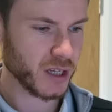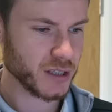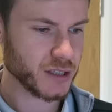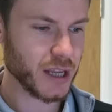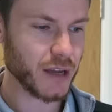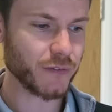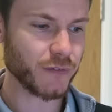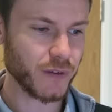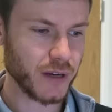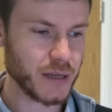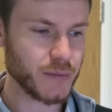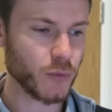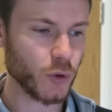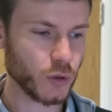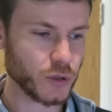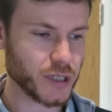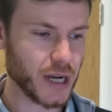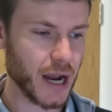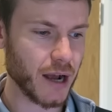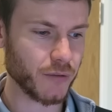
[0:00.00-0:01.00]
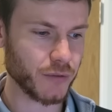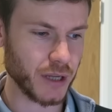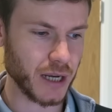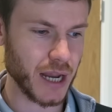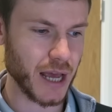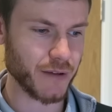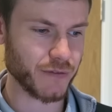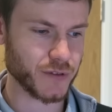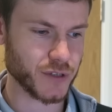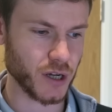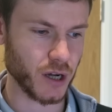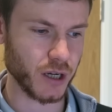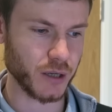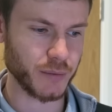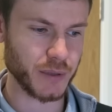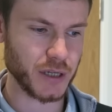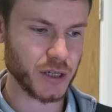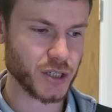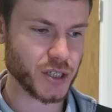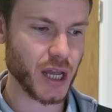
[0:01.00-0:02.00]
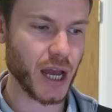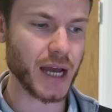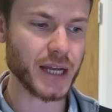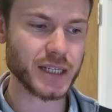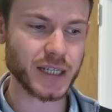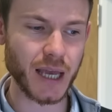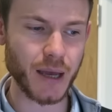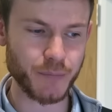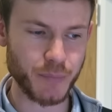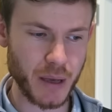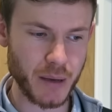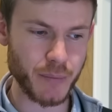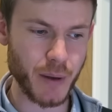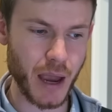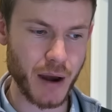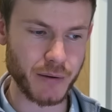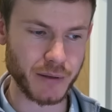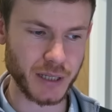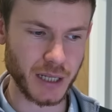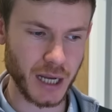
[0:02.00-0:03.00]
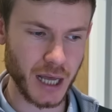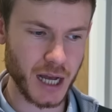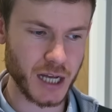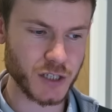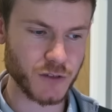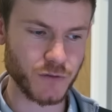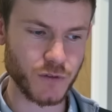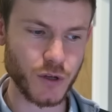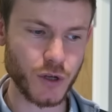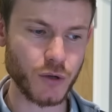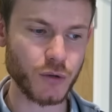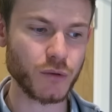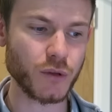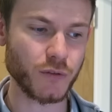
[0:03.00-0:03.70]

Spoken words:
definitely more down the left side. I mean, you started to get a bit better in the last few.